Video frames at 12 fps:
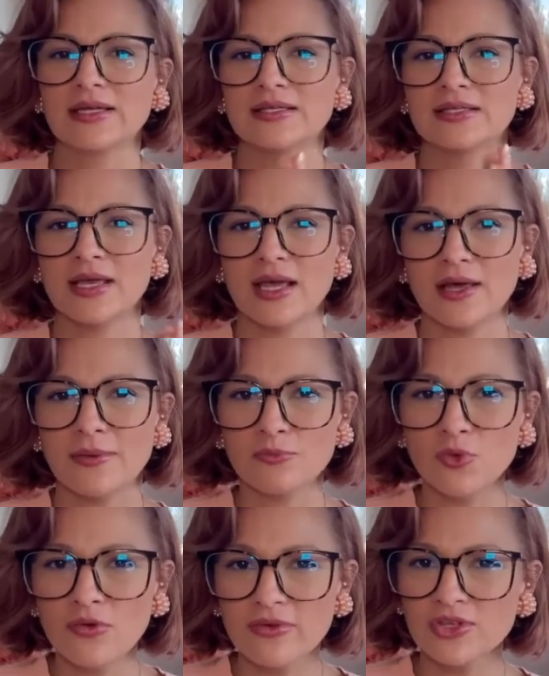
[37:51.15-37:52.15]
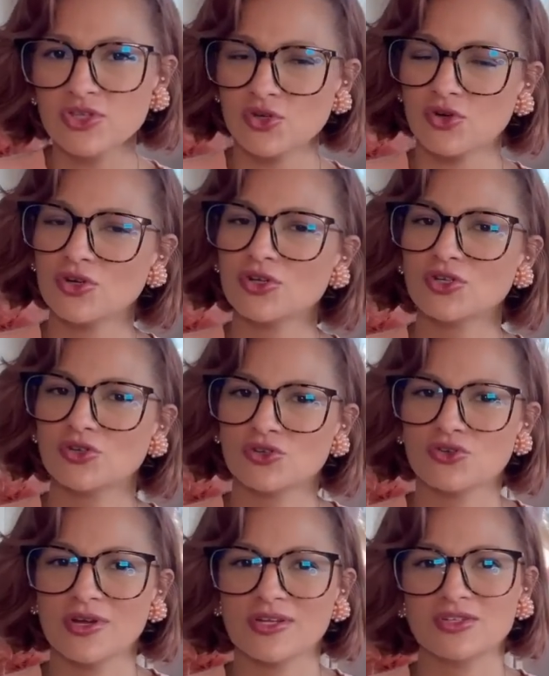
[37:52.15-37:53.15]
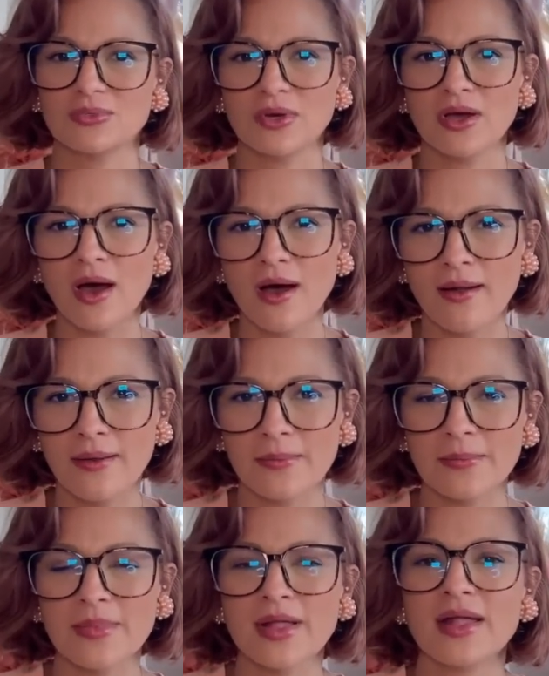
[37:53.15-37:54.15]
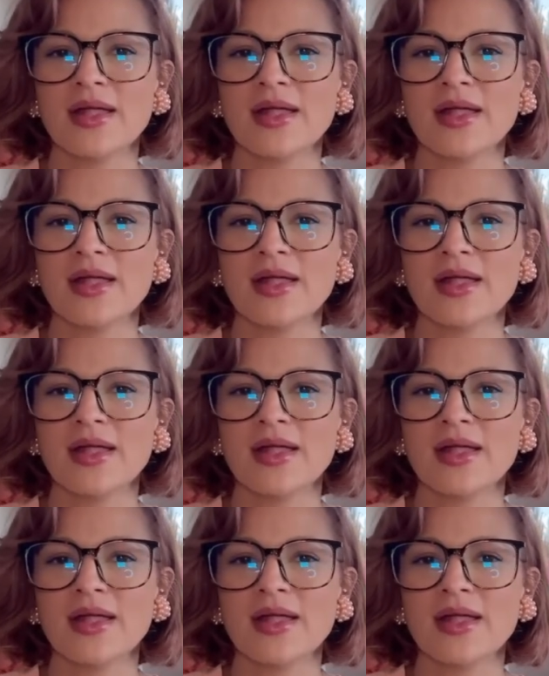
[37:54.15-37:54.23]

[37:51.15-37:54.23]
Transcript: said movie star you're trying to become.